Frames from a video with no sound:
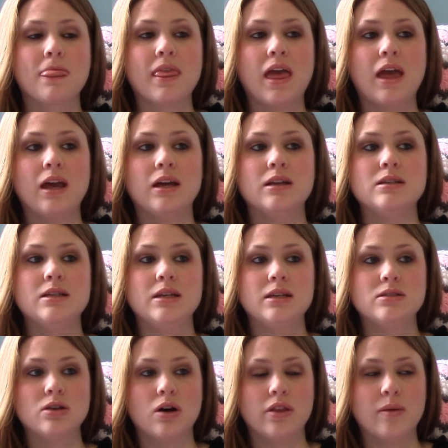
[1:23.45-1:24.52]
and he
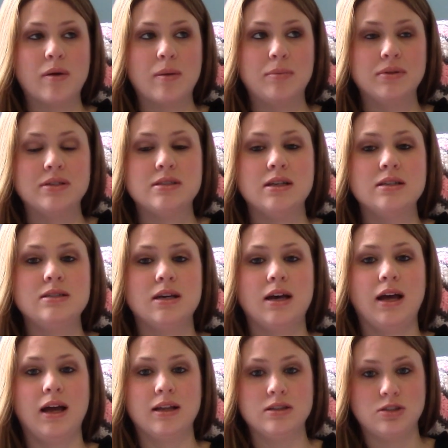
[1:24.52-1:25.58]
saw that my placenta
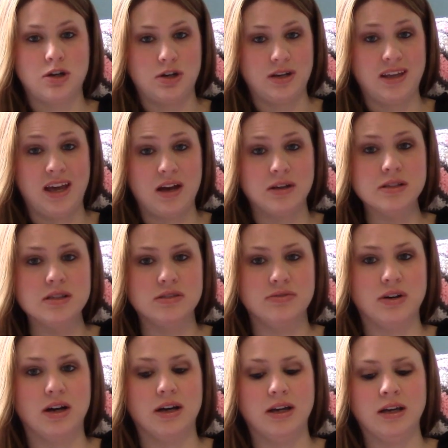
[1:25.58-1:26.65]
had started
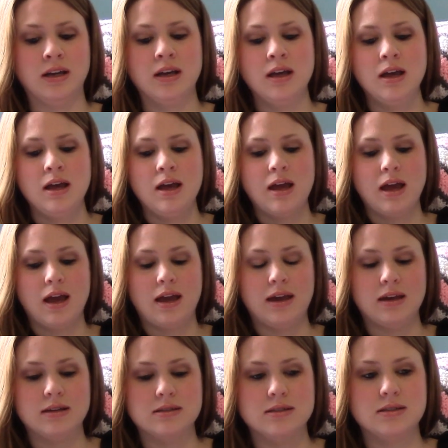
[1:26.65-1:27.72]
calcifying,
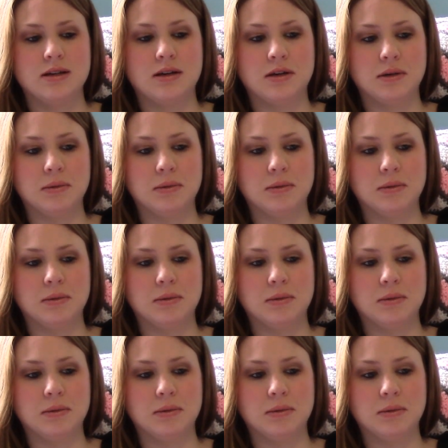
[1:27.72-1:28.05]
and